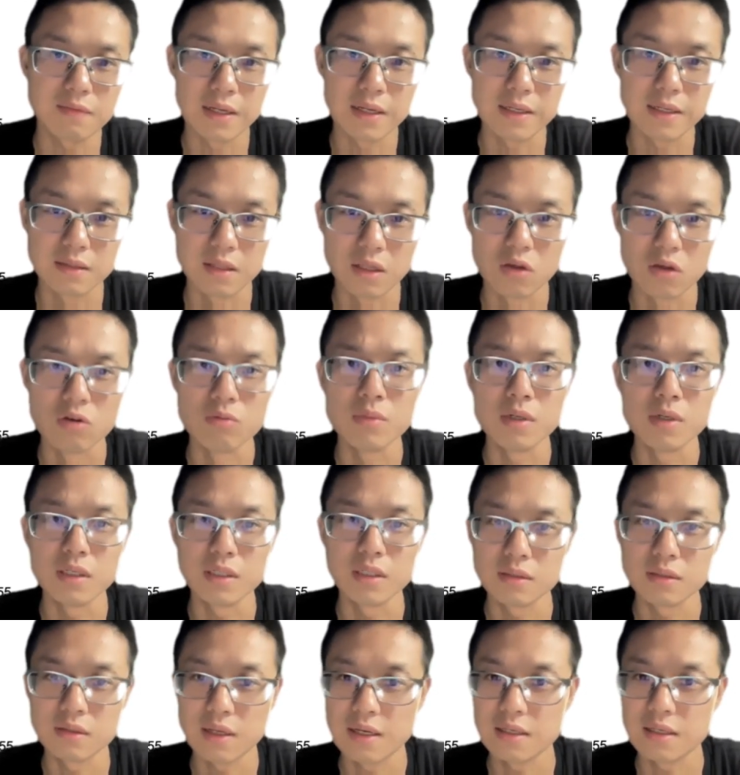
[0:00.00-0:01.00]
like the human
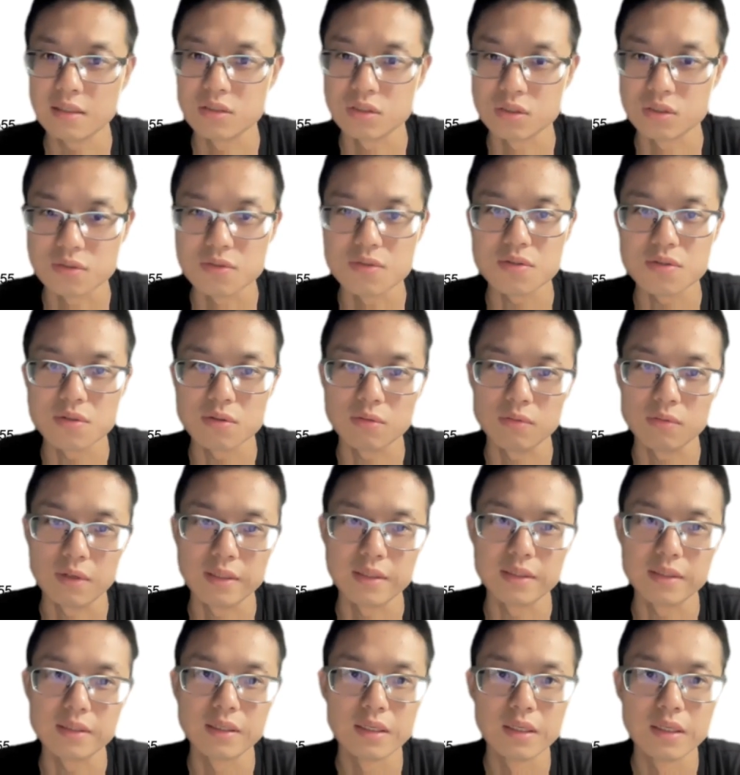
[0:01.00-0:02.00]
intelligence,
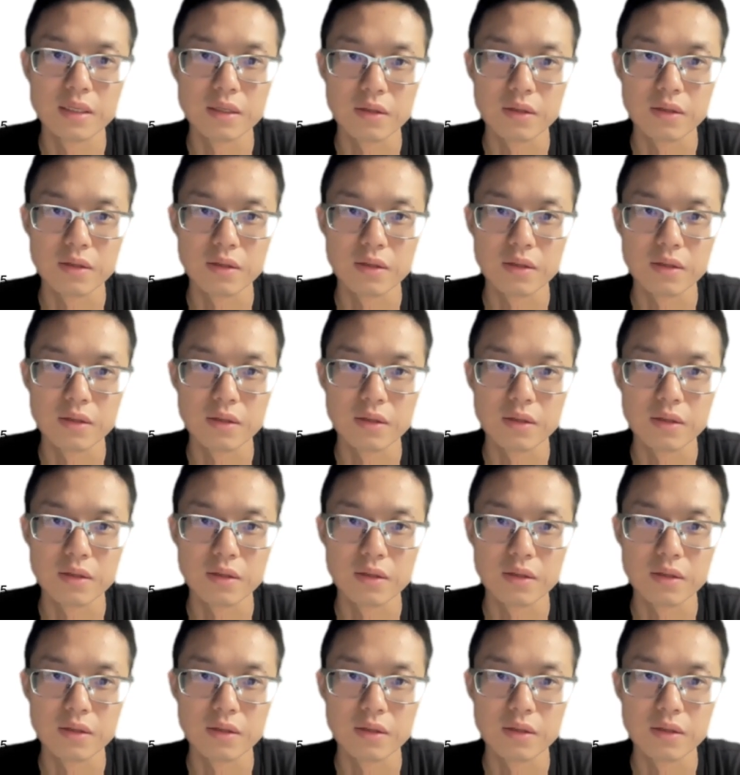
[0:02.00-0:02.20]
right?